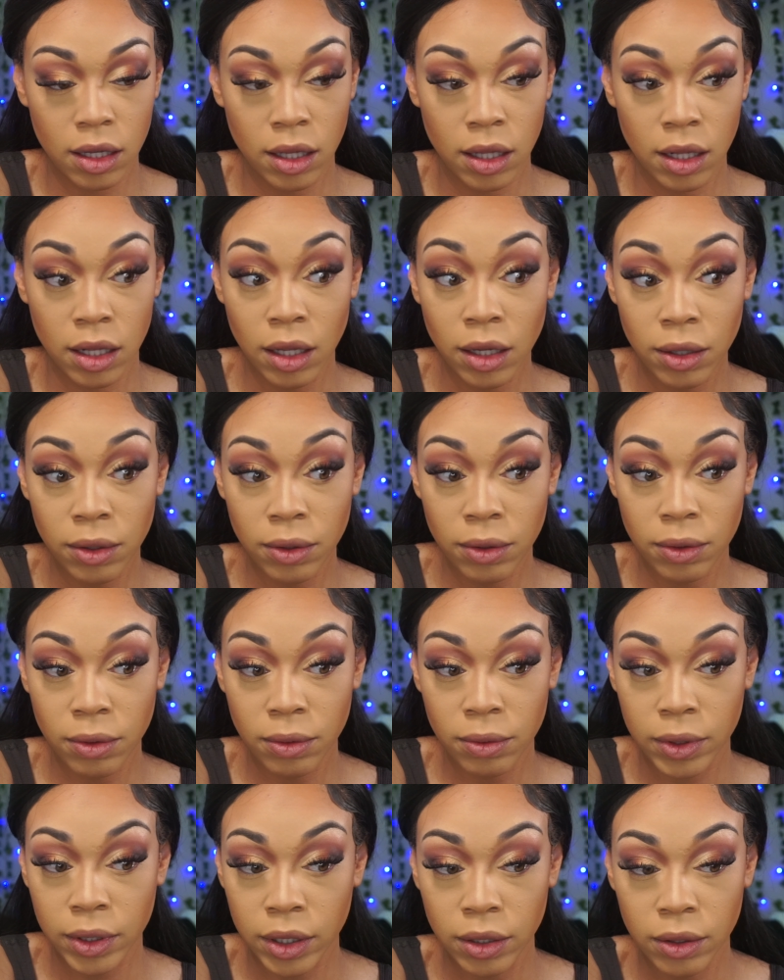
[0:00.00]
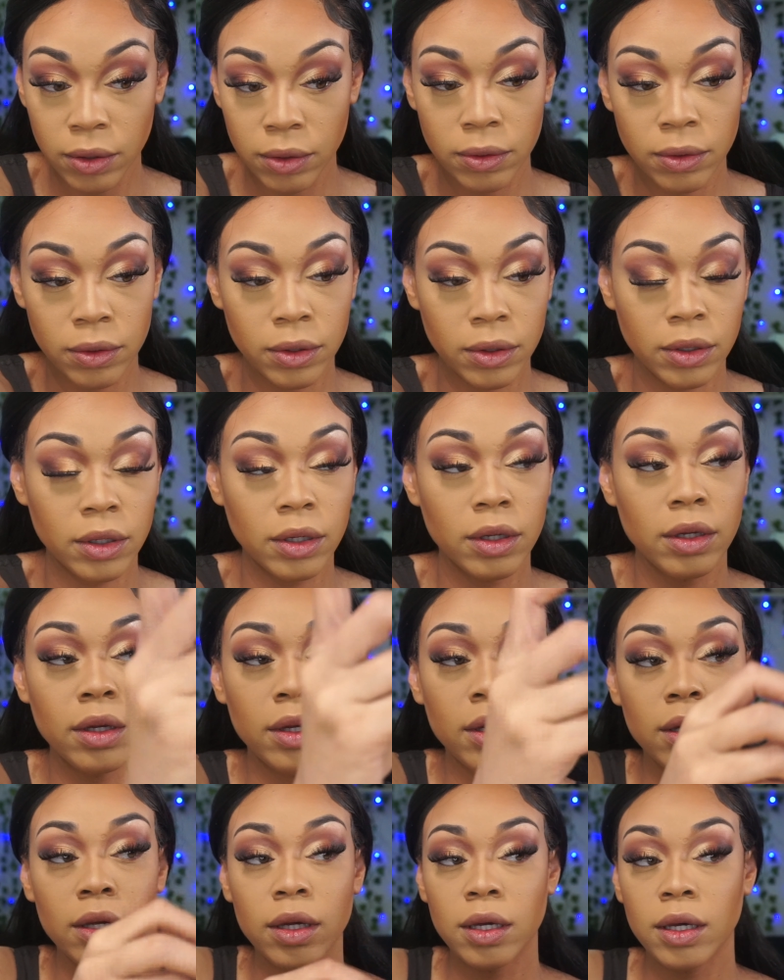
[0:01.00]
Hello, where are you?
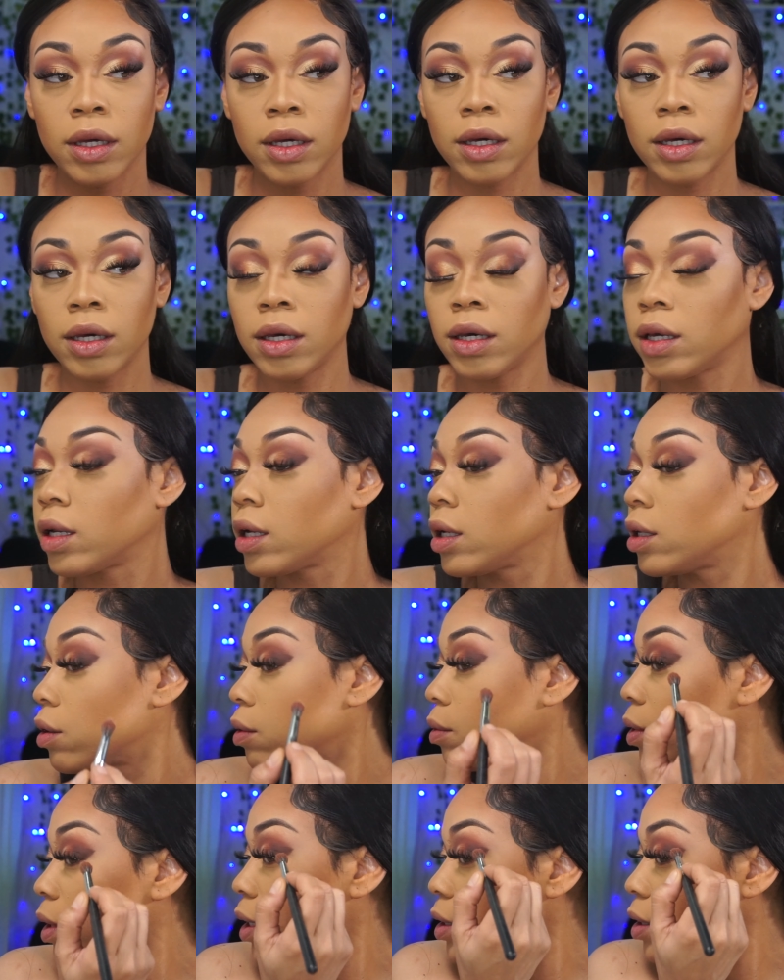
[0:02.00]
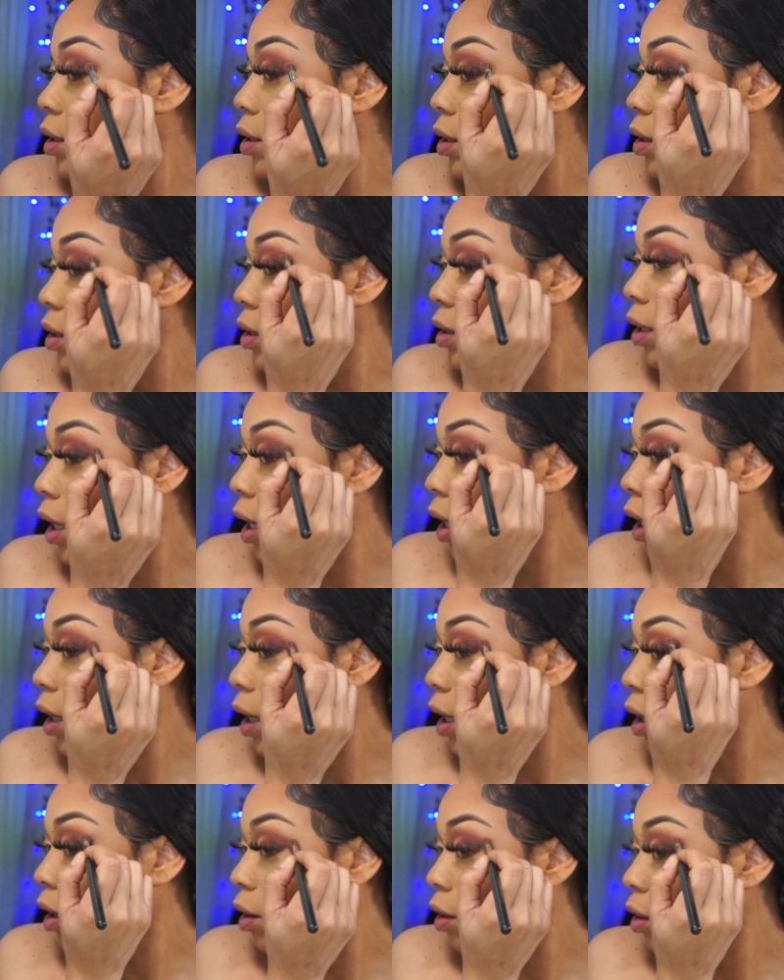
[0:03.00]
And I don't want it to stay
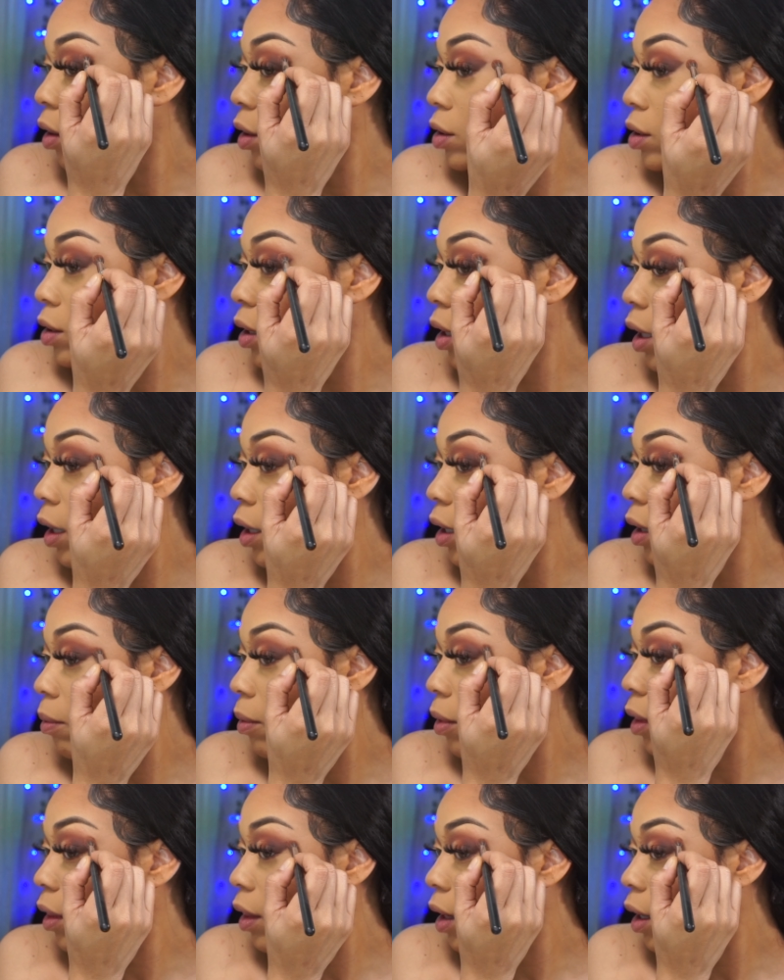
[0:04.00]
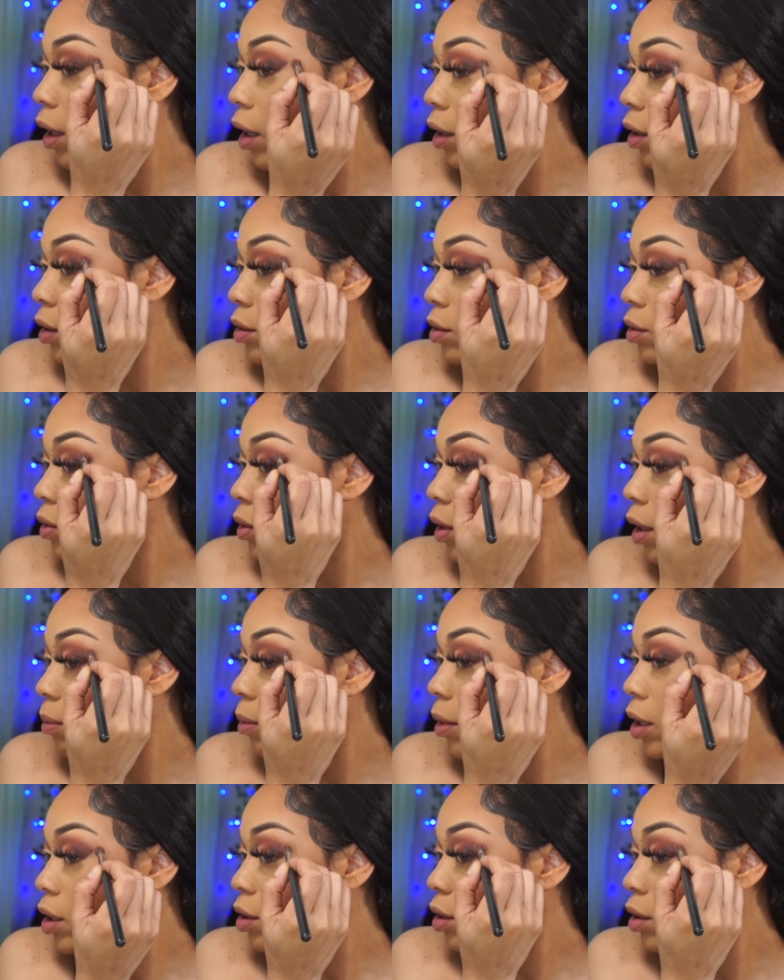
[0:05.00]
like a harsh line up there, so I'll
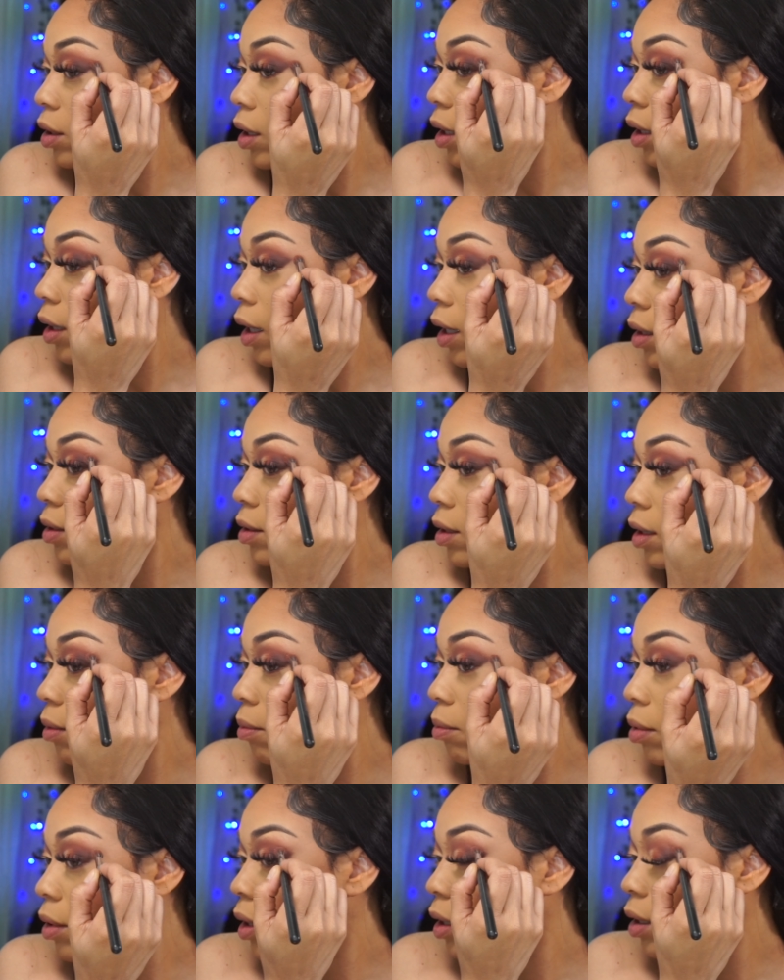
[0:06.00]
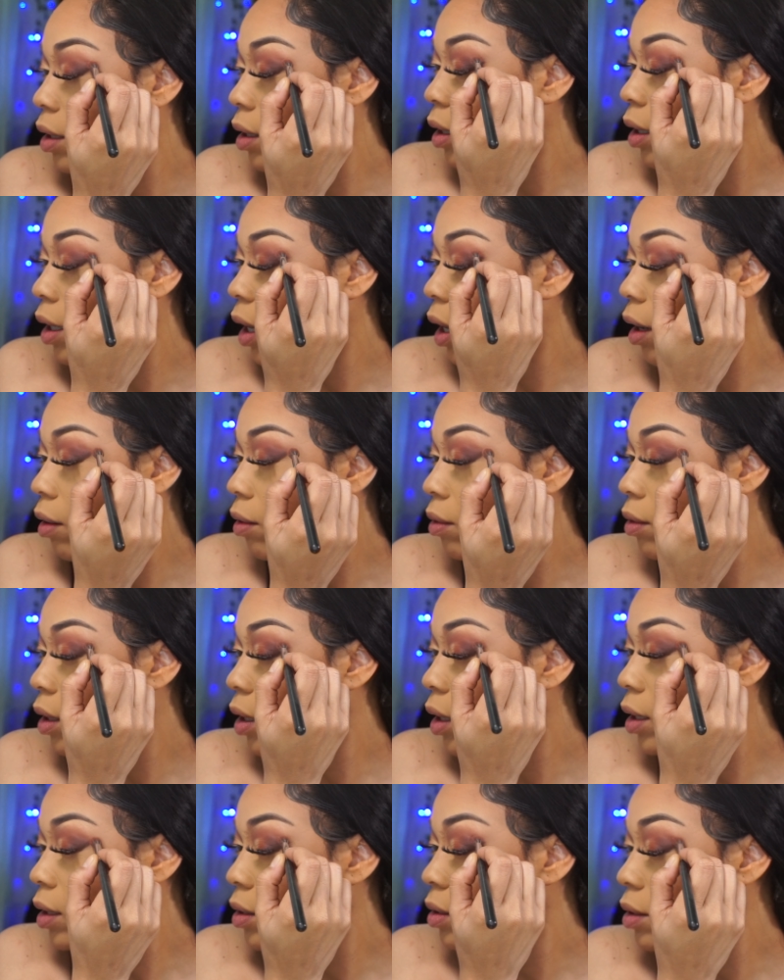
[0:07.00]
make sure like that's like blended out
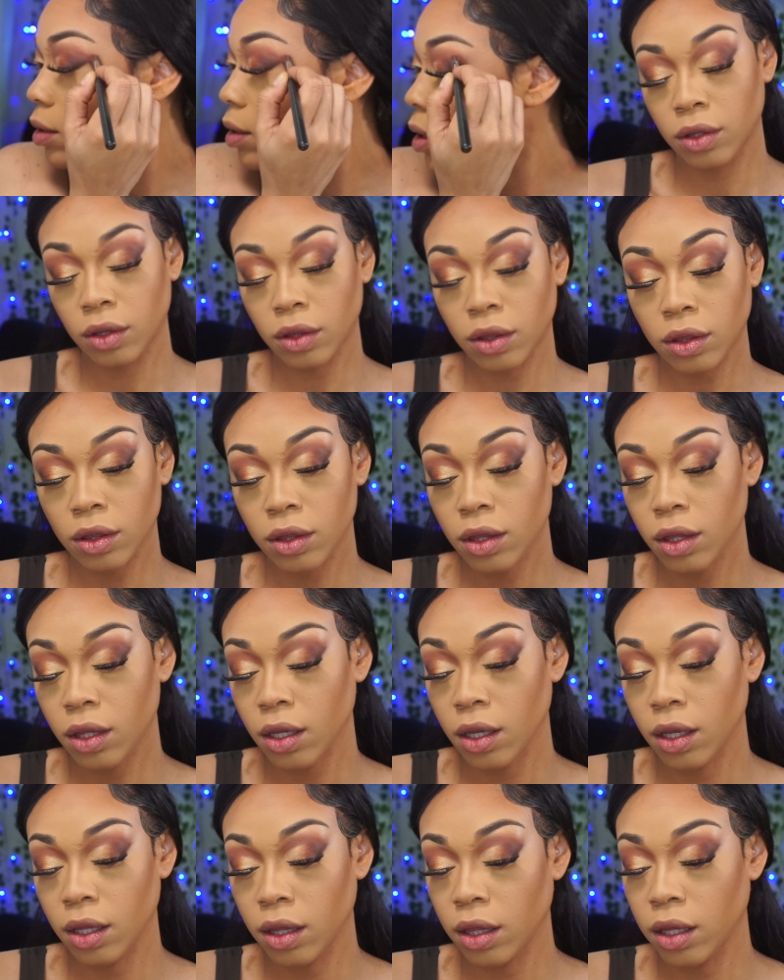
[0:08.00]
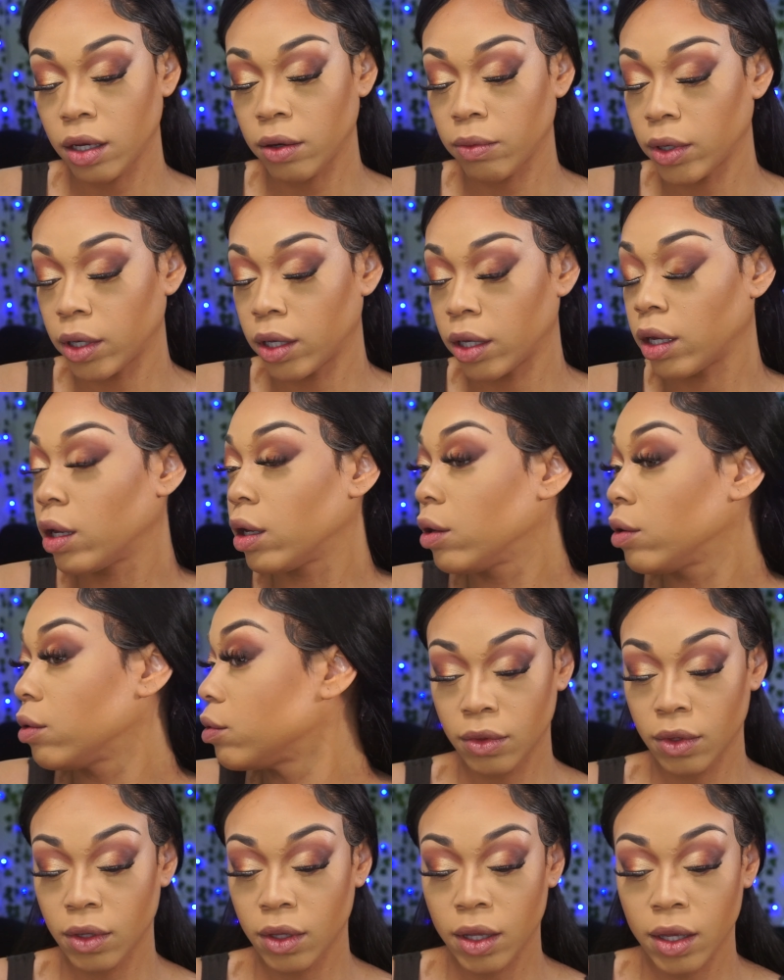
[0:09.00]
nicely. There we go.
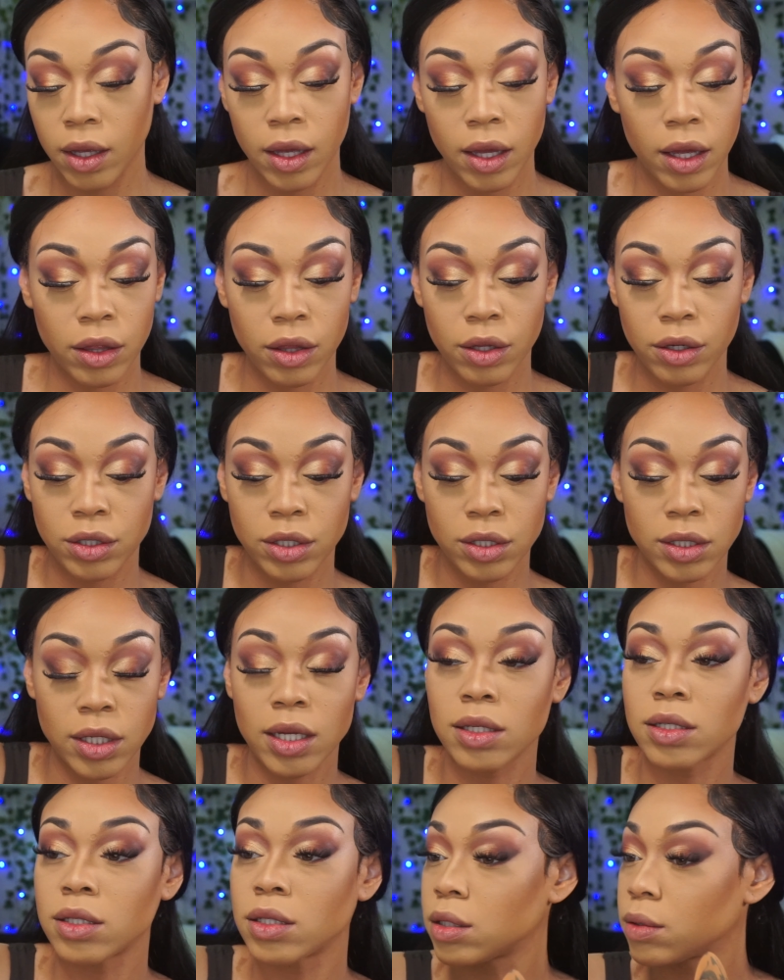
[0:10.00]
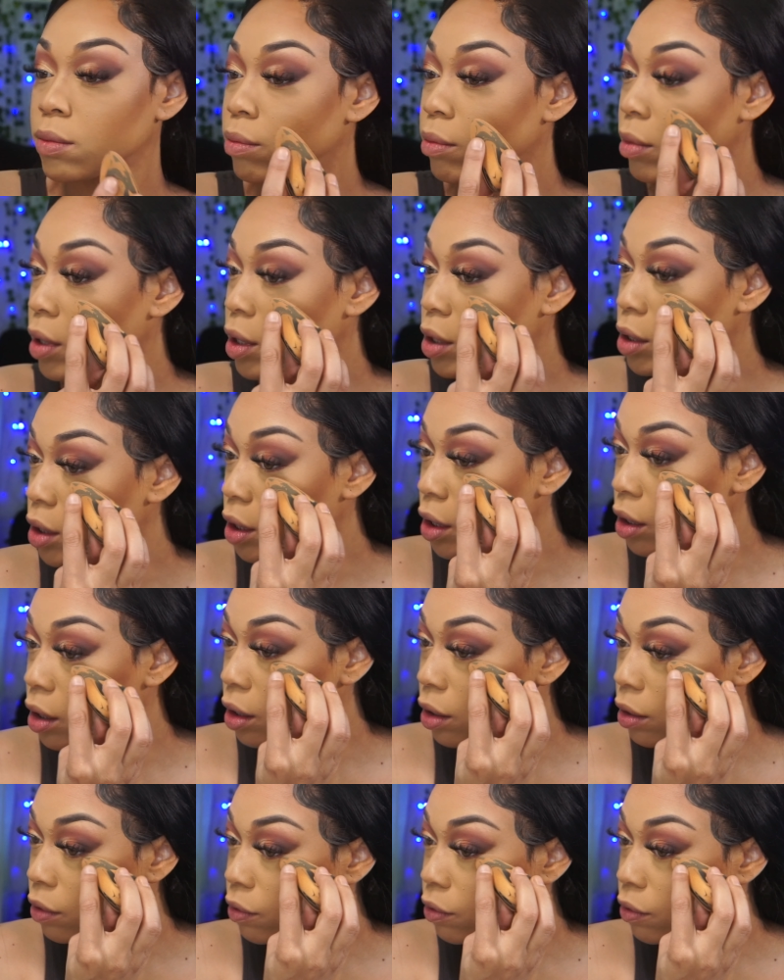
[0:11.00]
There's just a smidget of